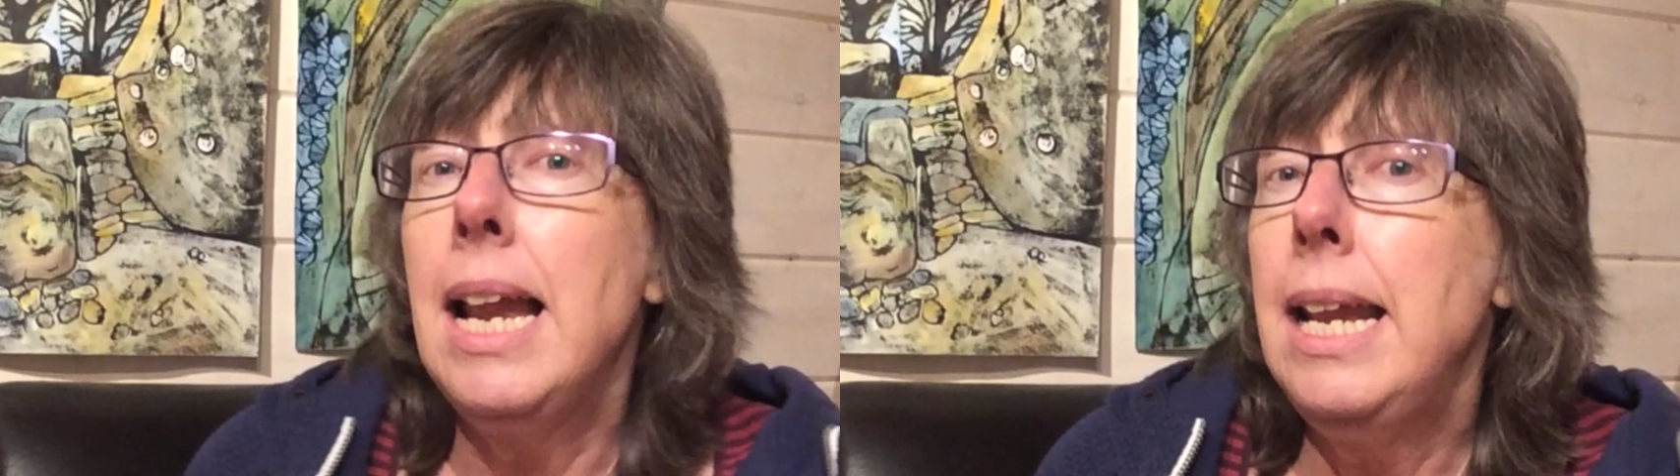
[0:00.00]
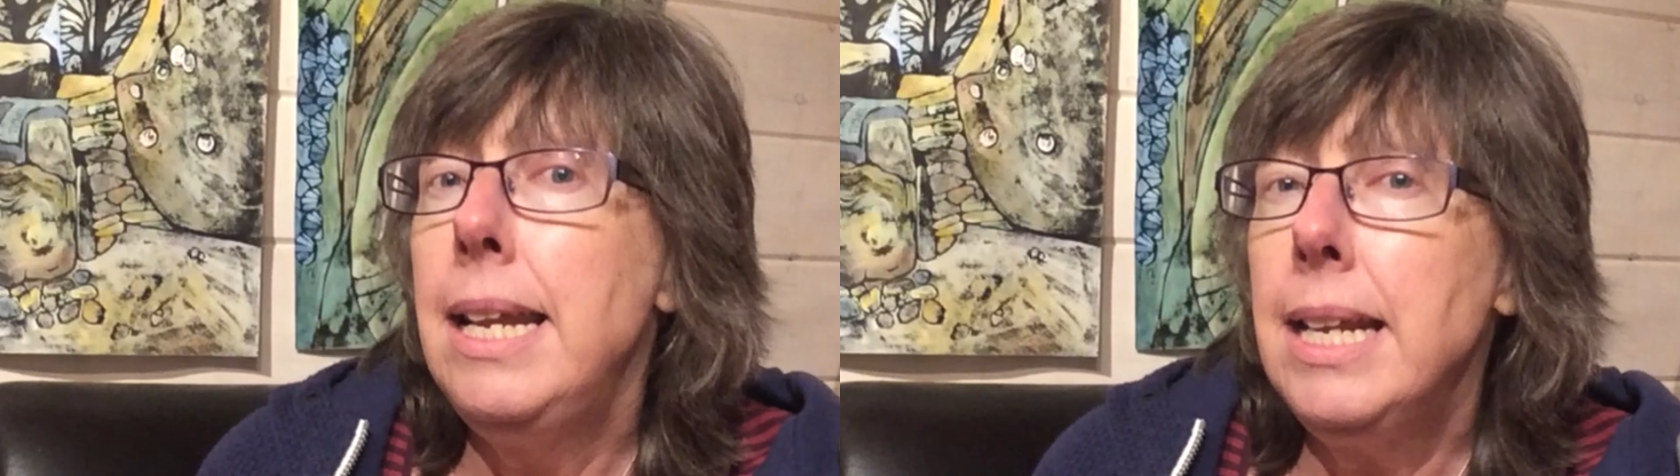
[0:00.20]
a
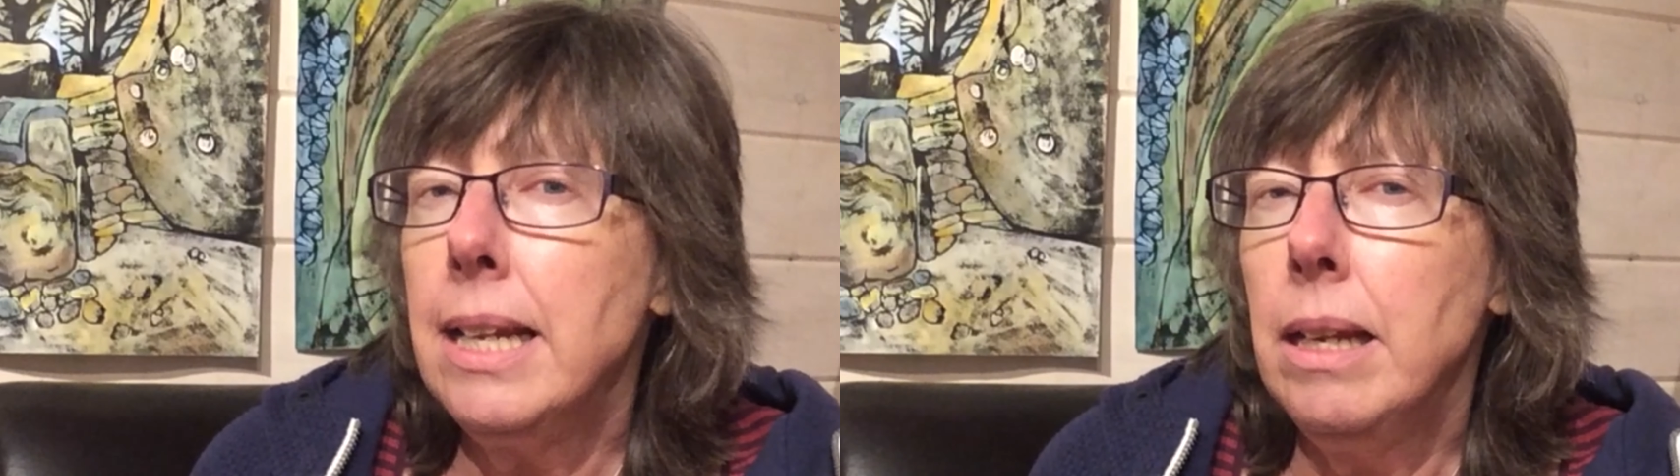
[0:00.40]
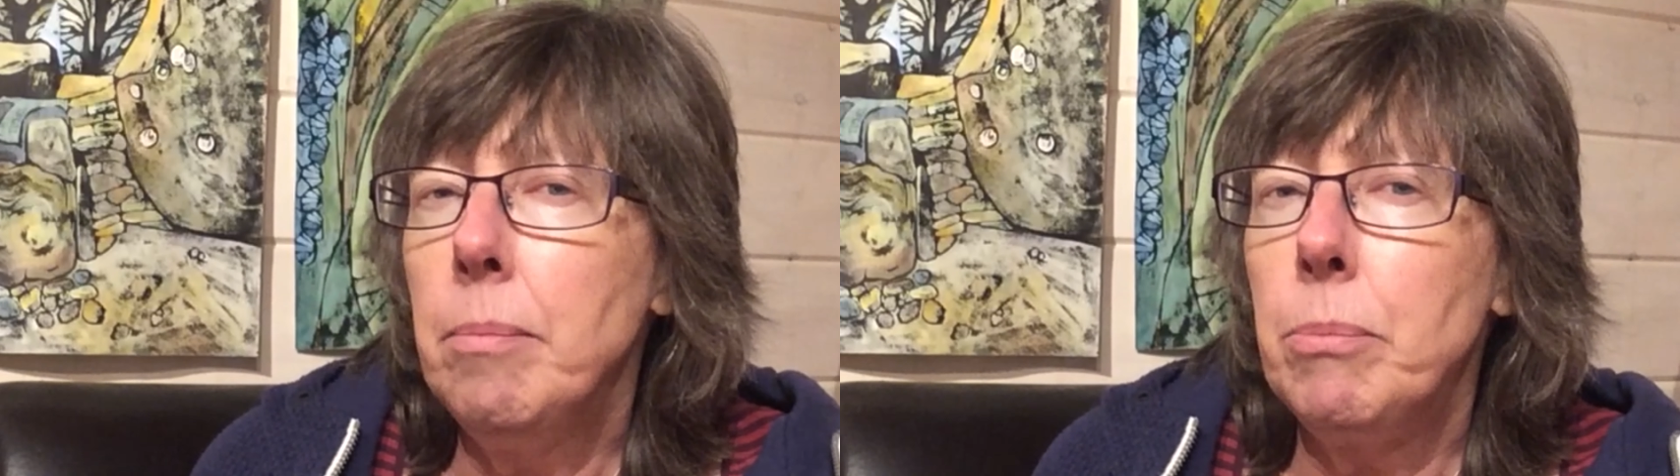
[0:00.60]

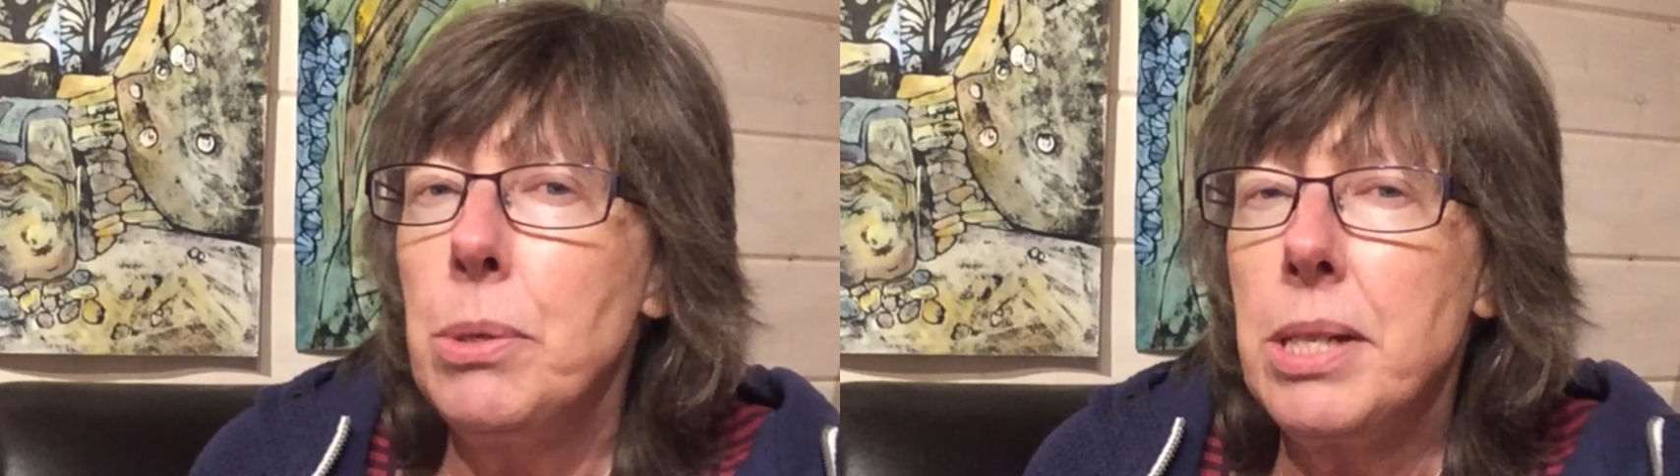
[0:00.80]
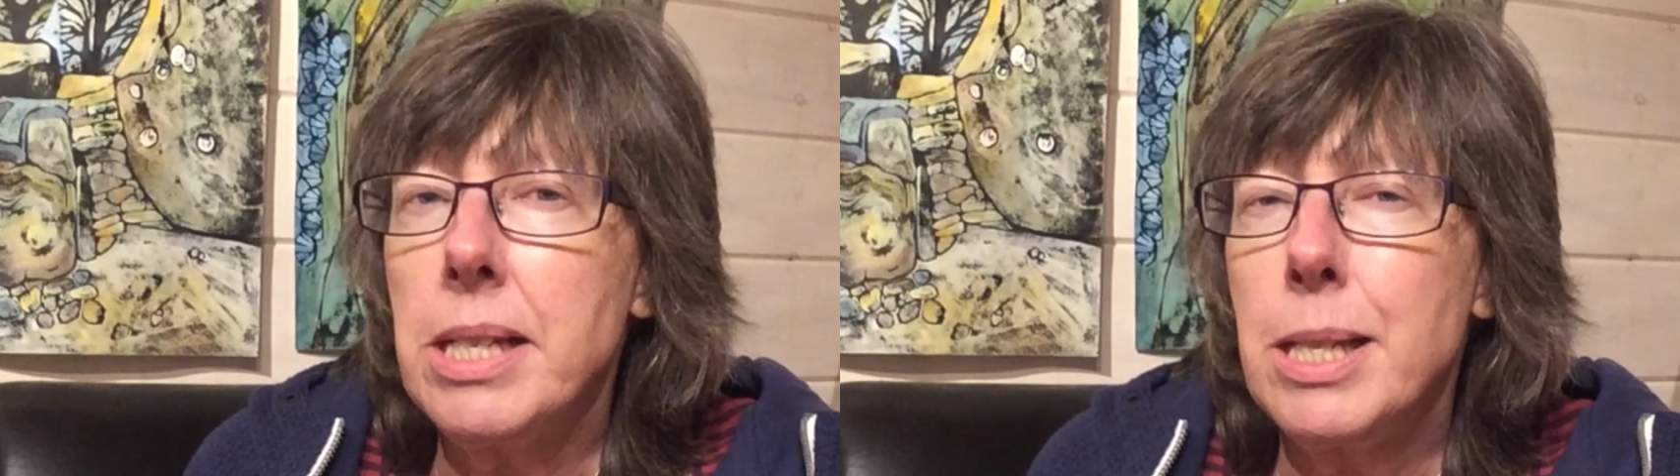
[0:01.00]
little
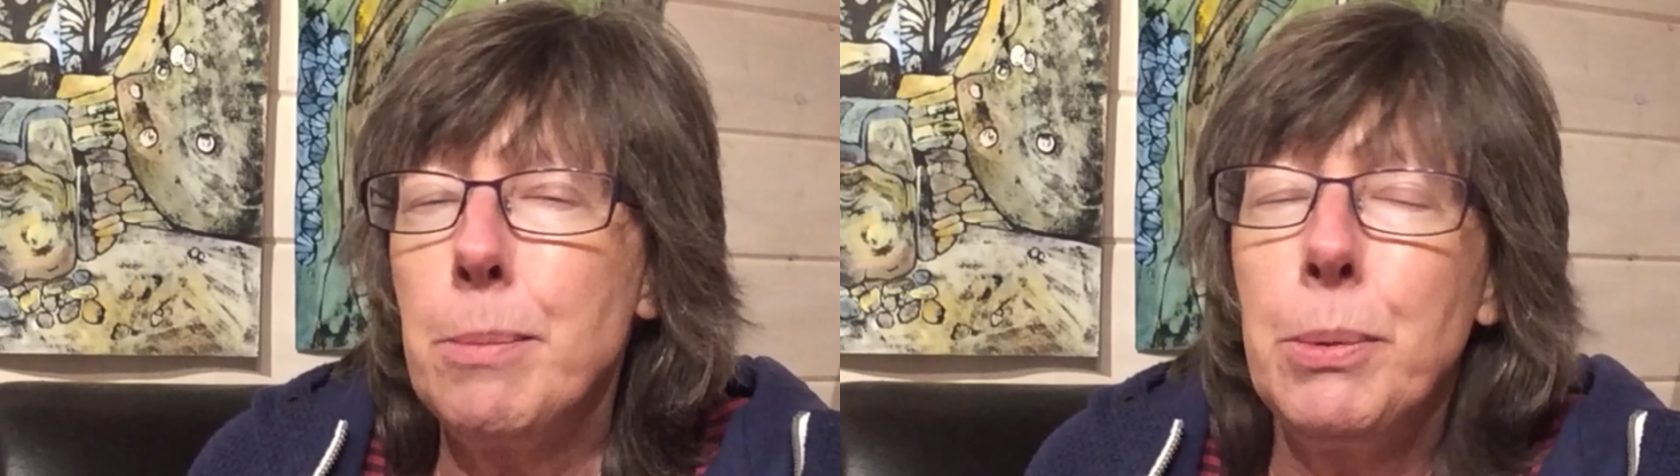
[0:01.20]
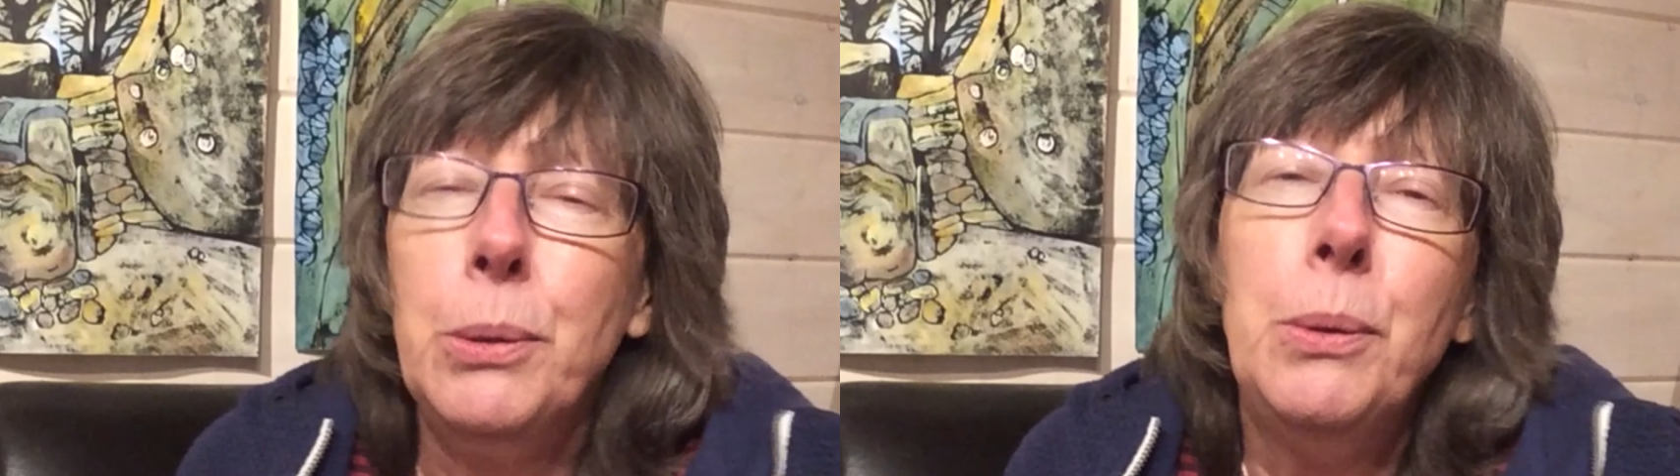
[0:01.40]

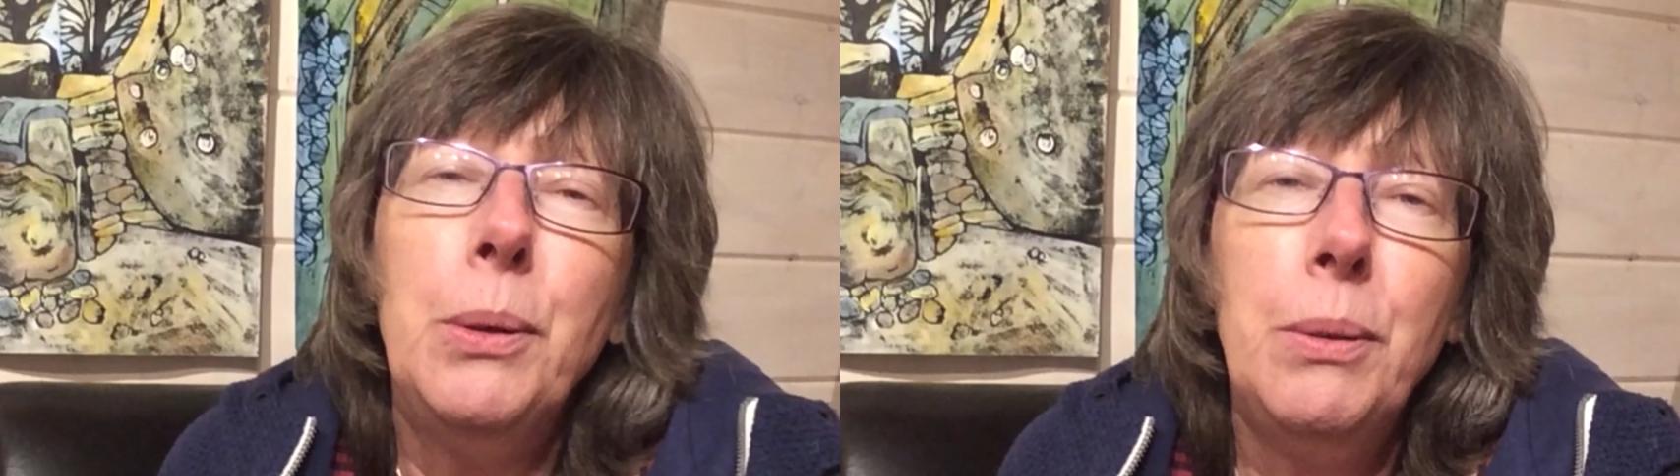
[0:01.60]
unpredictable,